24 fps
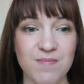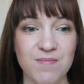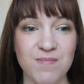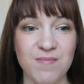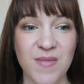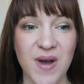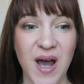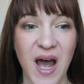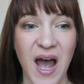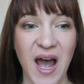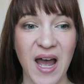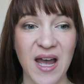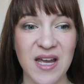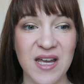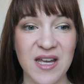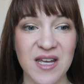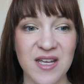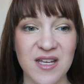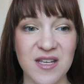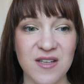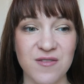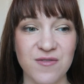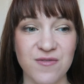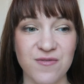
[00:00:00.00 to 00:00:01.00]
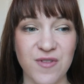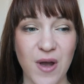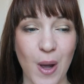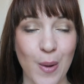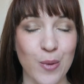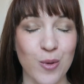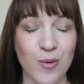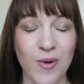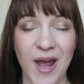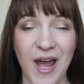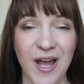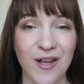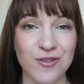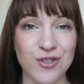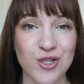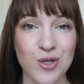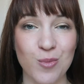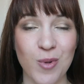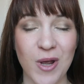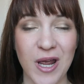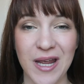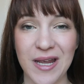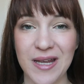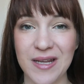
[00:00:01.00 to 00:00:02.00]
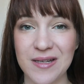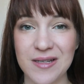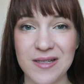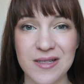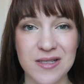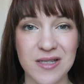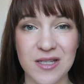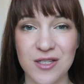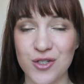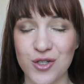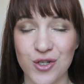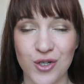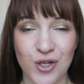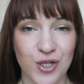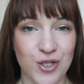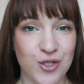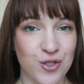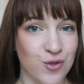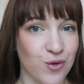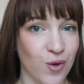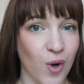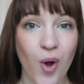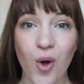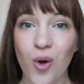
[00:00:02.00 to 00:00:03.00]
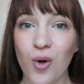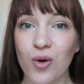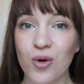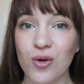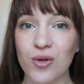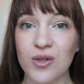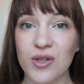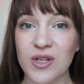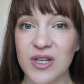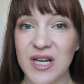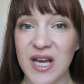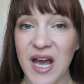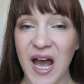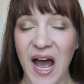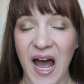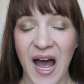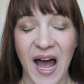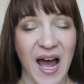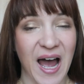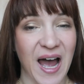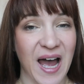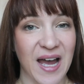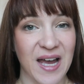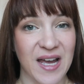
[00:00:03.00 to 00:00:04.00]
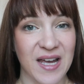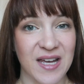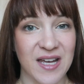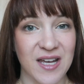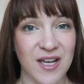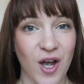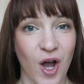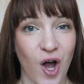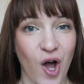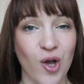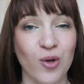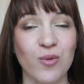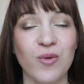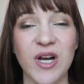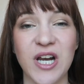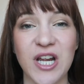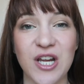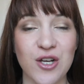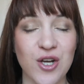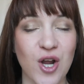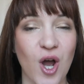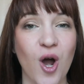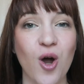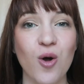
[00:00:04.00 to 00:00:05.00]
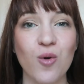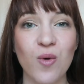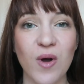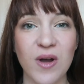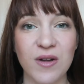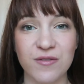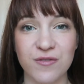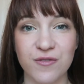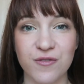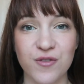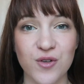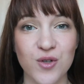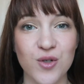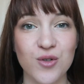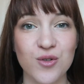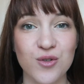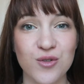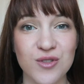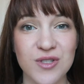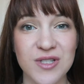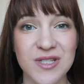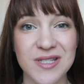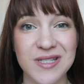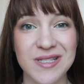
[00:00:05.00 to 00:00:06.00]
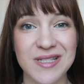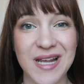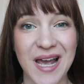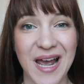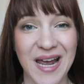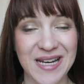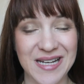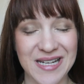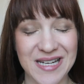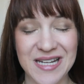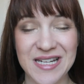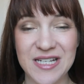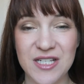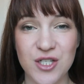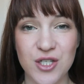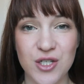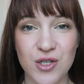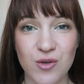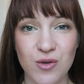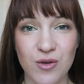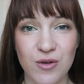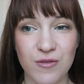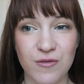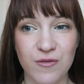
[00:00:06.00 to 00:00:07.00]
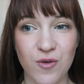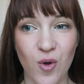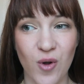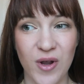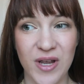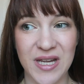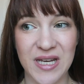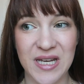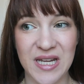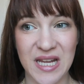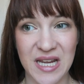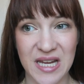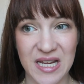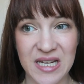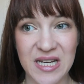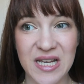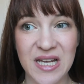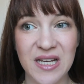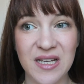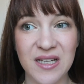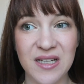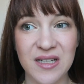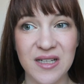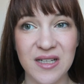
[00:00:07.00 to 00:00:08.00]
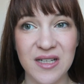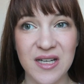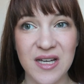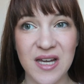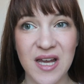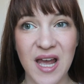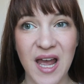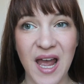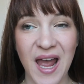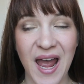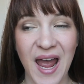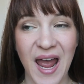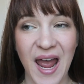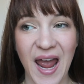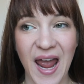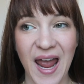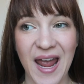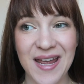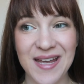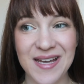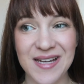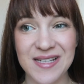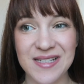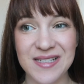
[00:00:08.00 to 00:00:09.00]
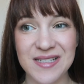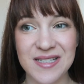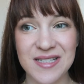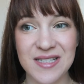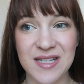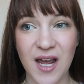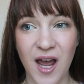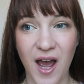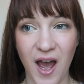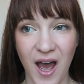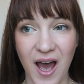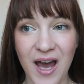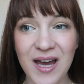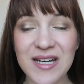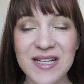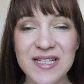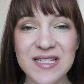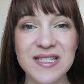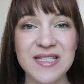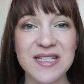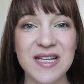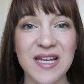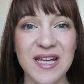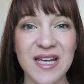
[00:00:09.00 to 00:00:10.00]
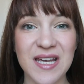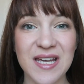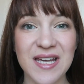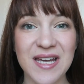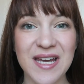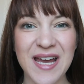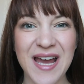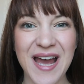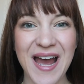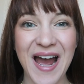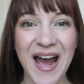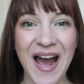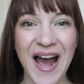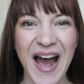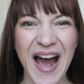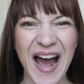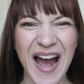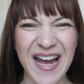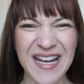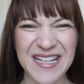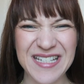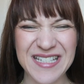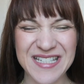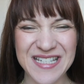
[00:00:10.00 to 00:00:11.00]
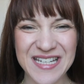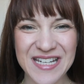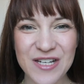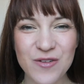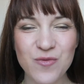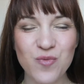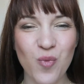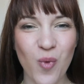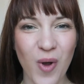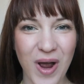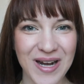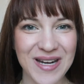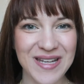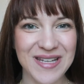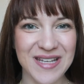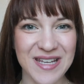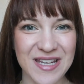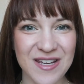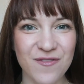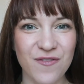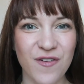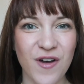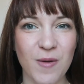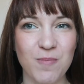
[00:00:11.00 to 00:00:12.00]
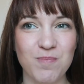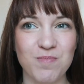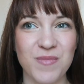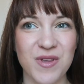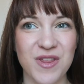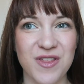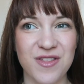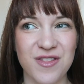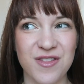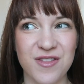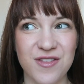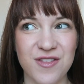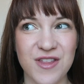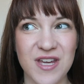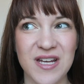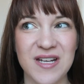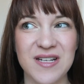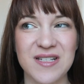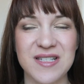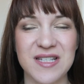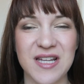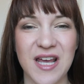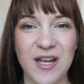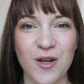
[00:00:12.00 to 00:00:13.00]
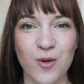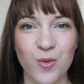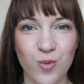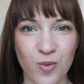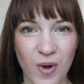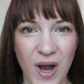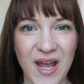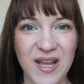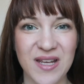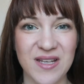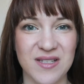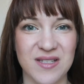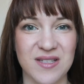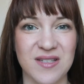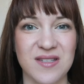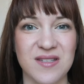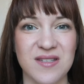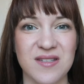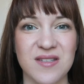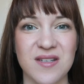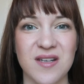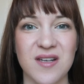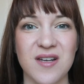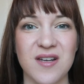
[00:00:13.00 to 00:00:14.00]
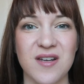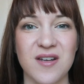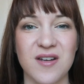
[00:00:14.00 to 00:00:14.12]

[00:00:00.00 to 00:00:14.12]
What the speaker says: My fibromyalgia pain is under control. I already know what foods I need to avoid eating. And honestly, I didn't want to give up things like rice